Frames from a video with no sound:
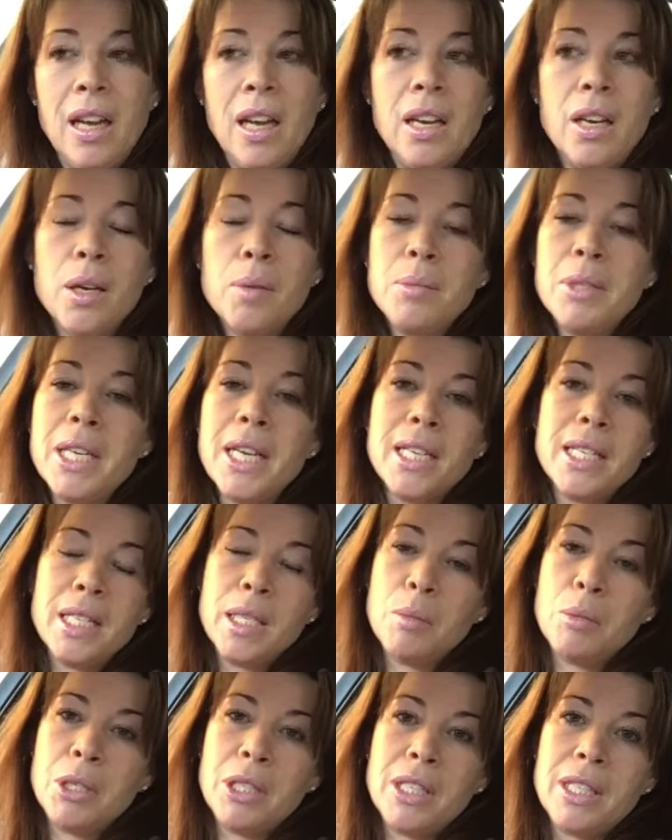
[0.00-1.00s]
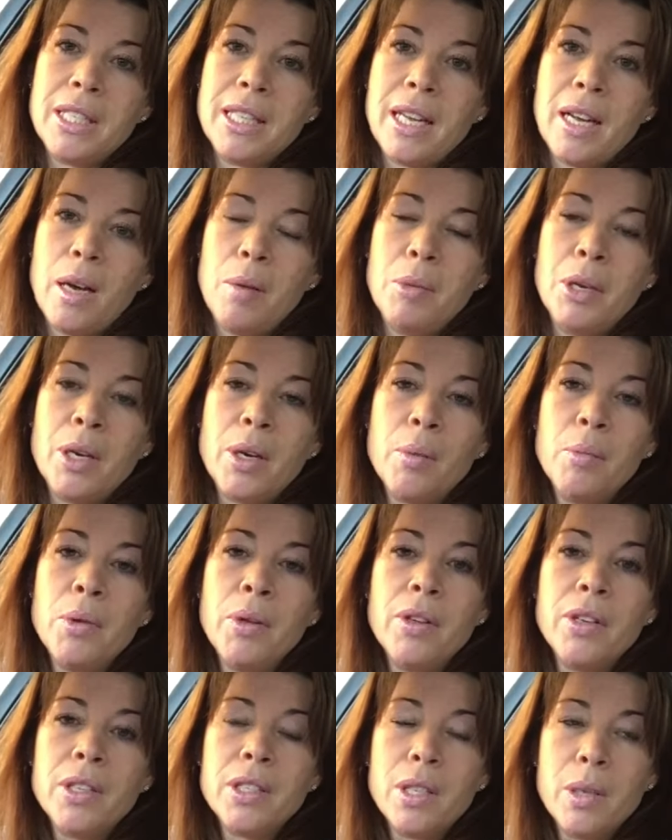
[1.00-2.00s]
And I'm testament to that. I mean, I'm
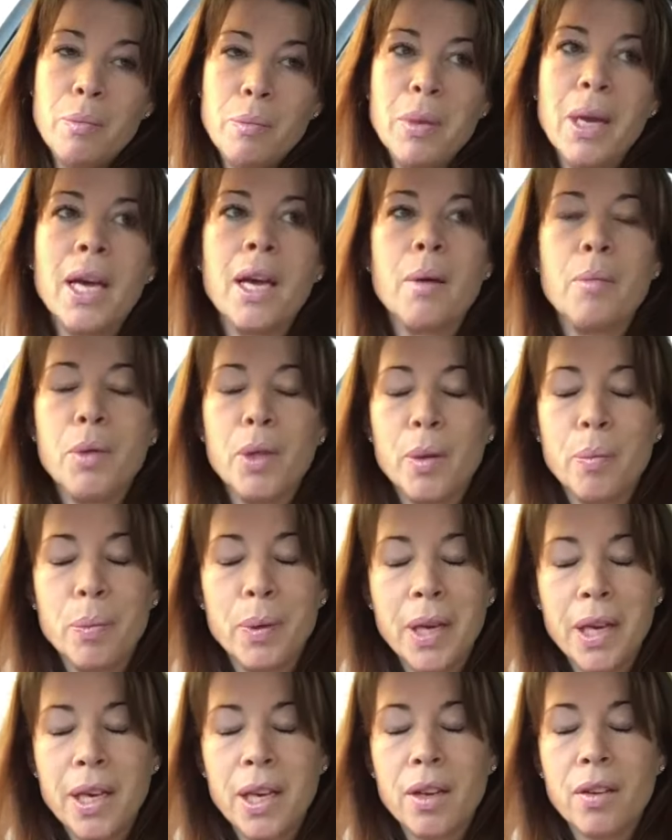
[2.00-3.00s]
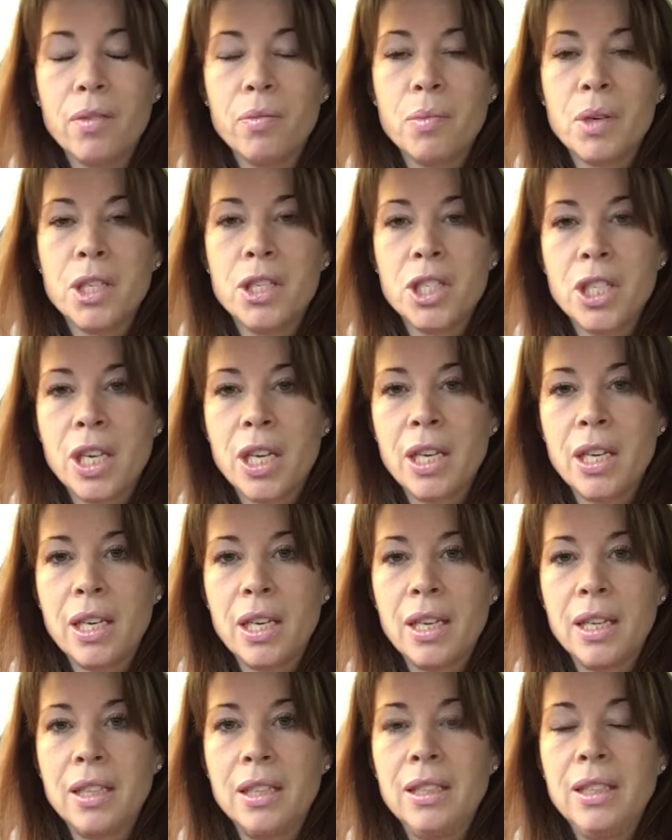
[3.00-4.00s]
at the beginning of my
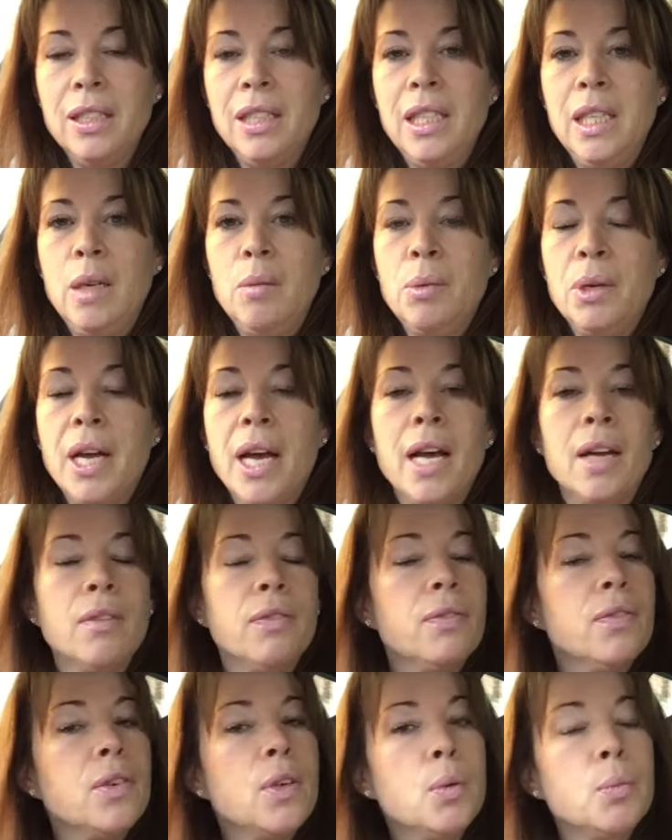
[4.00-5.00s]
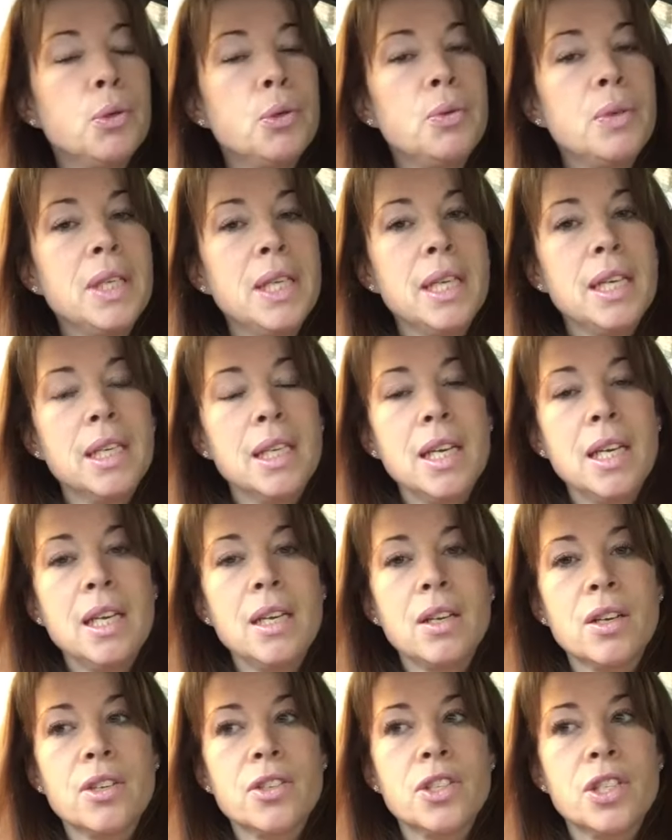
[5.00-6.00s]
journey, but I had a phenomenal year
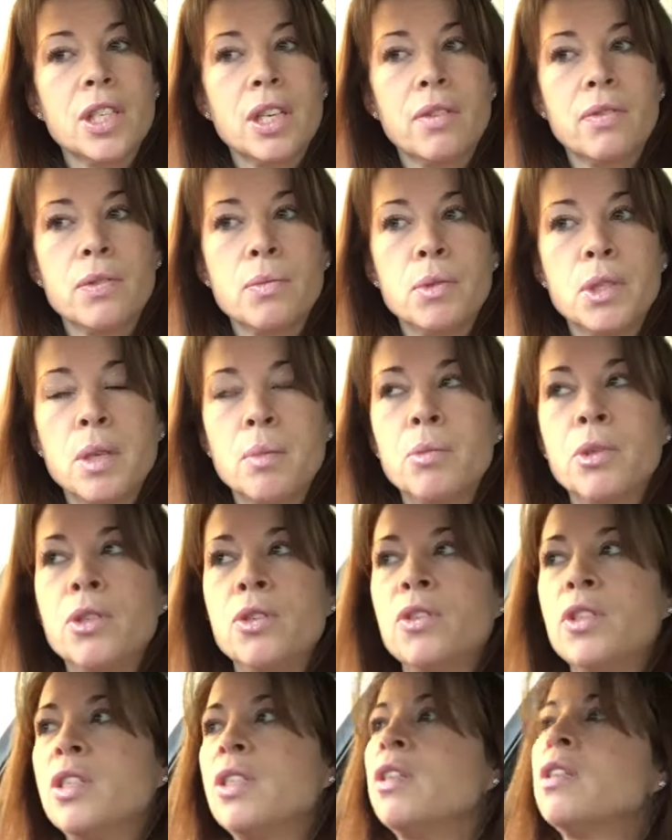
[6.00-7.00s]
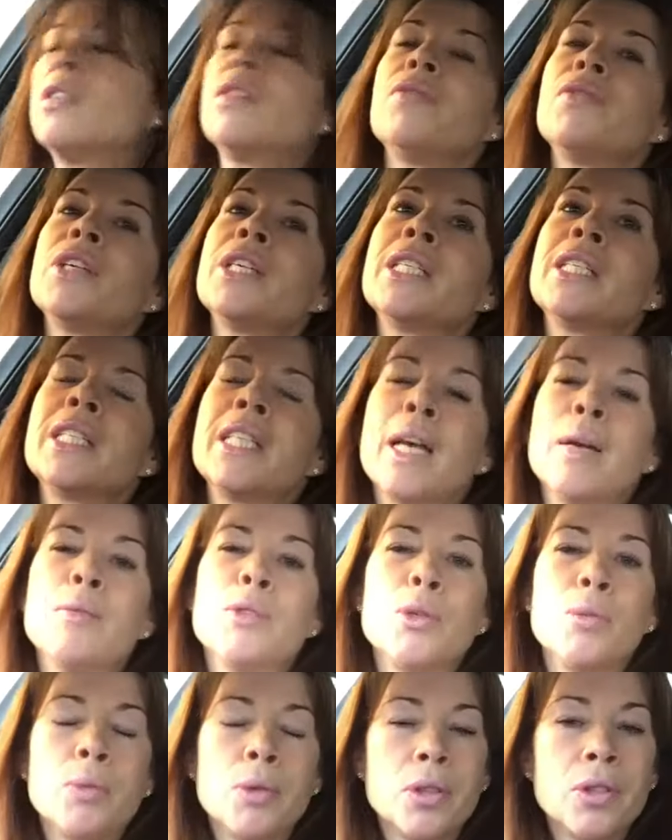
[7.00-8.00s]
last year. From someone who started very
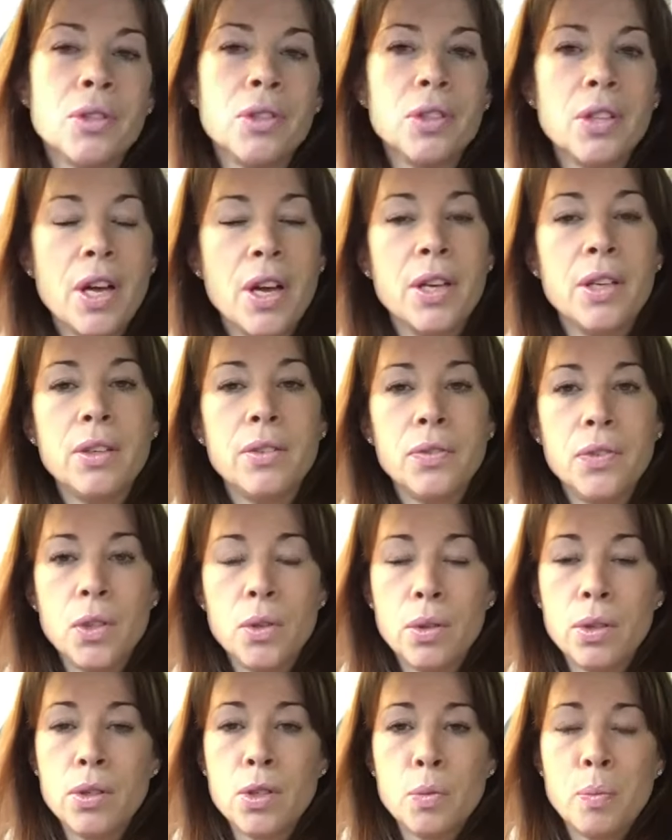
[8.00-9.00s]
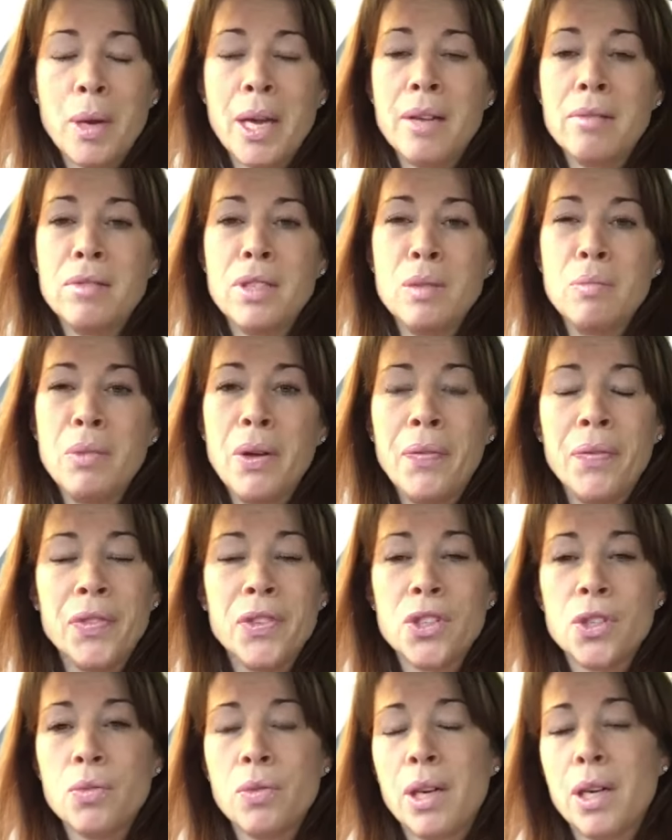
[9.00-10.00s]
skeptical and a few hundred pounds a month
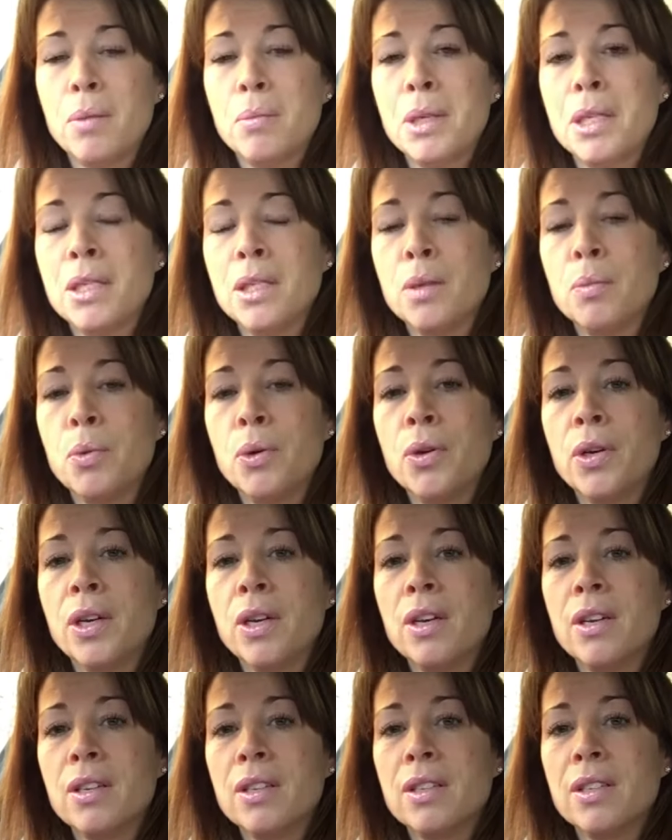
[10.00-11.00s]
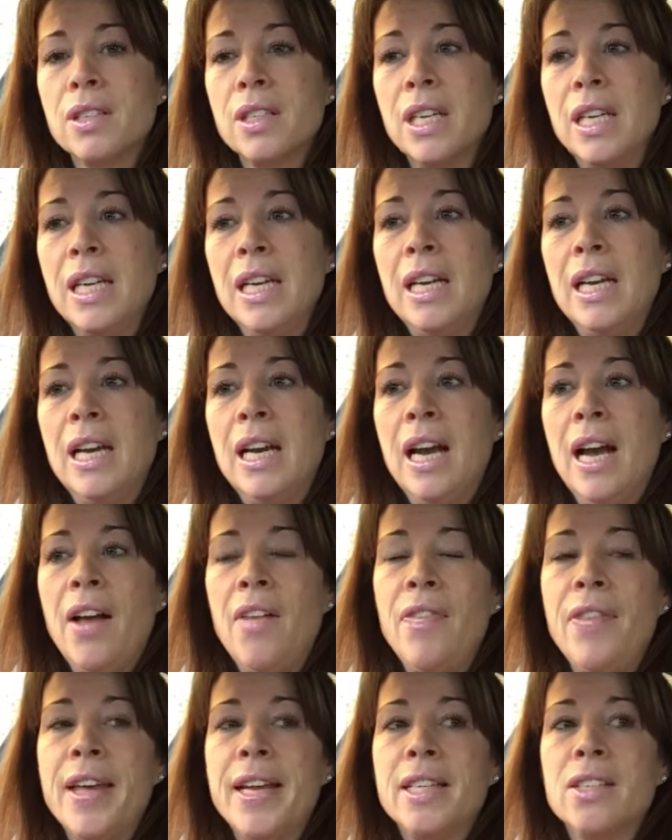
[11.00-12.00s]
just recommending products,
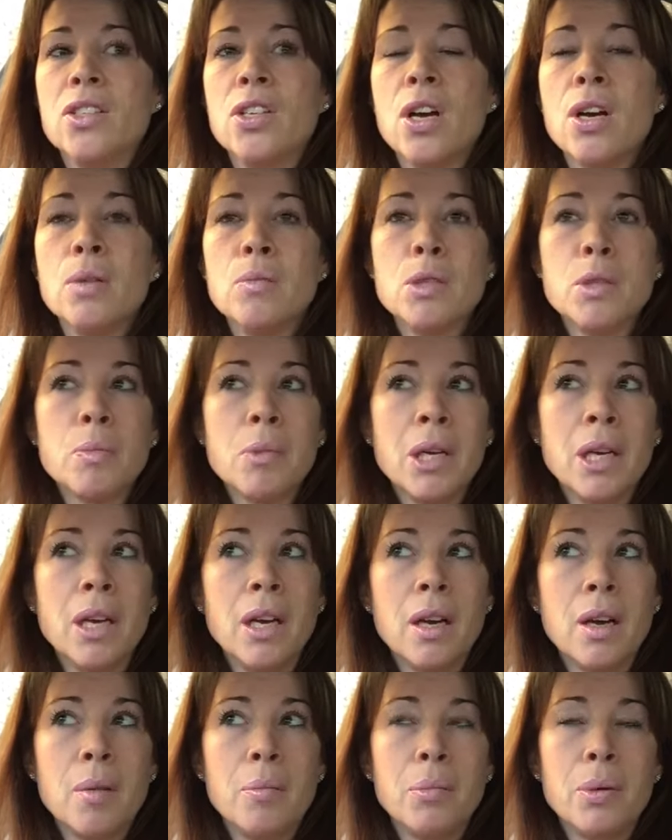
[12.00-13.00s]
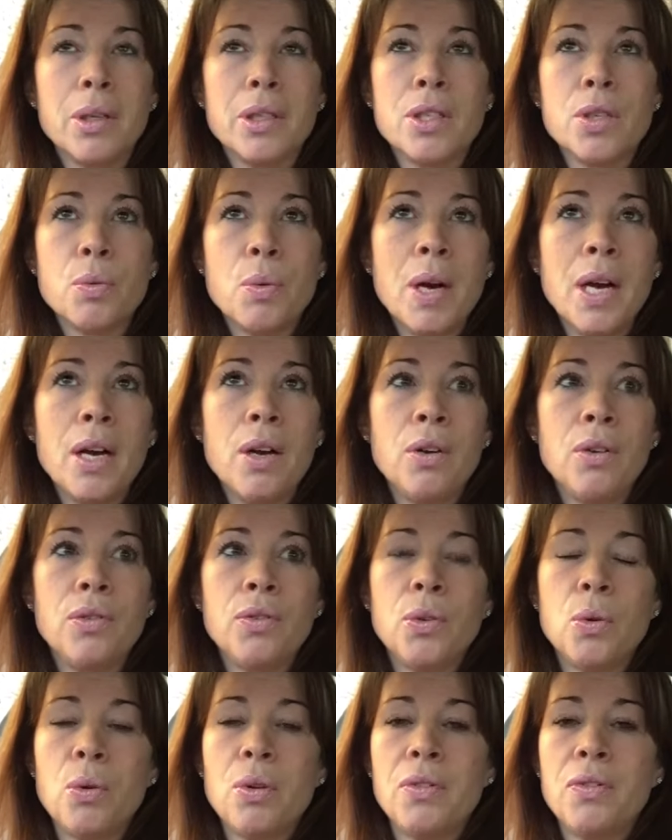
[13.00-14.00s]
and then times my income by
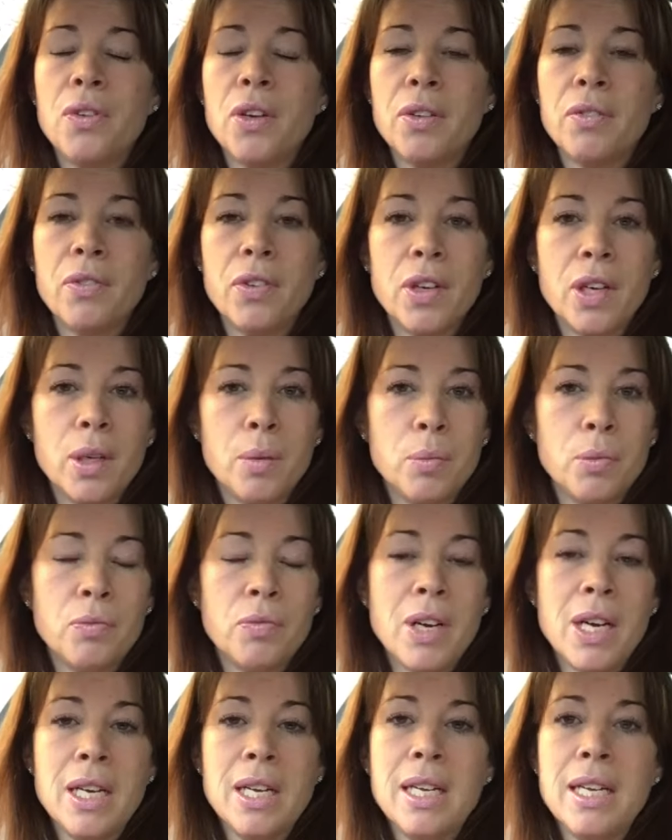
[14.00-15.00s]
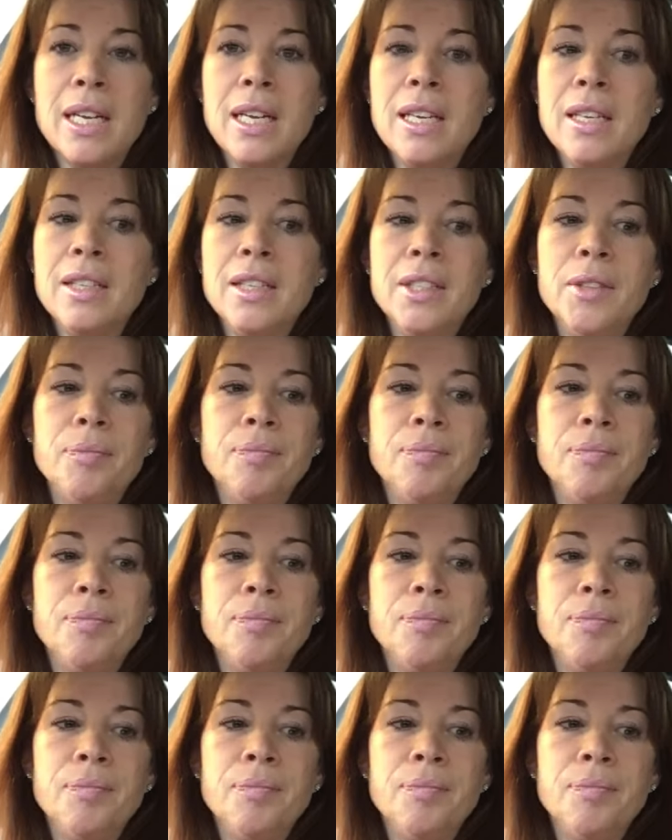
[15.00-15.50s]
12, qualifying for Global Rally.